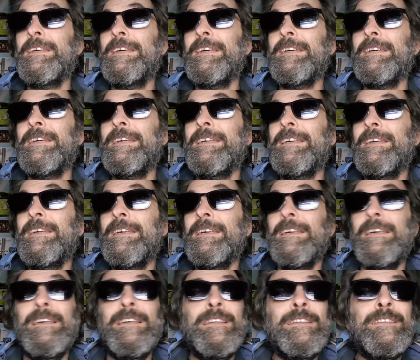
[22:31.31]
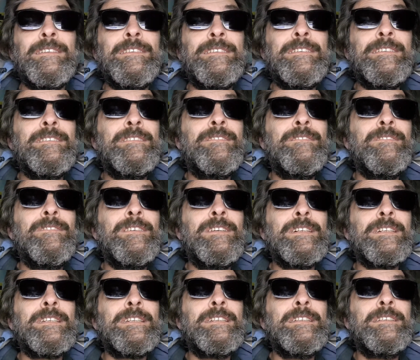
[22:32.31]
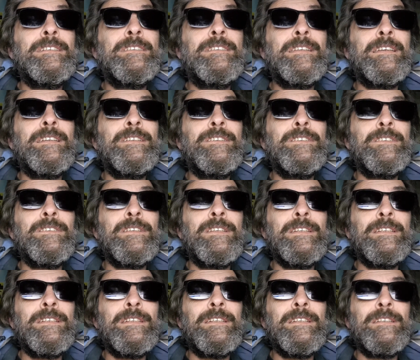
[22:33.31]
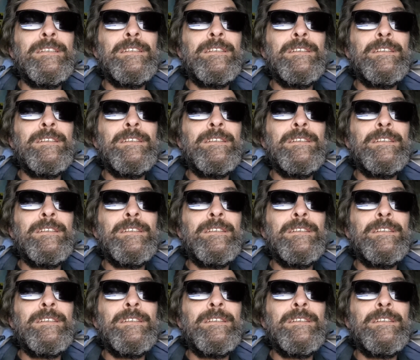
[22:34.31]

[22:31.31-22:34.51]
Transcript: Back in 10 years later.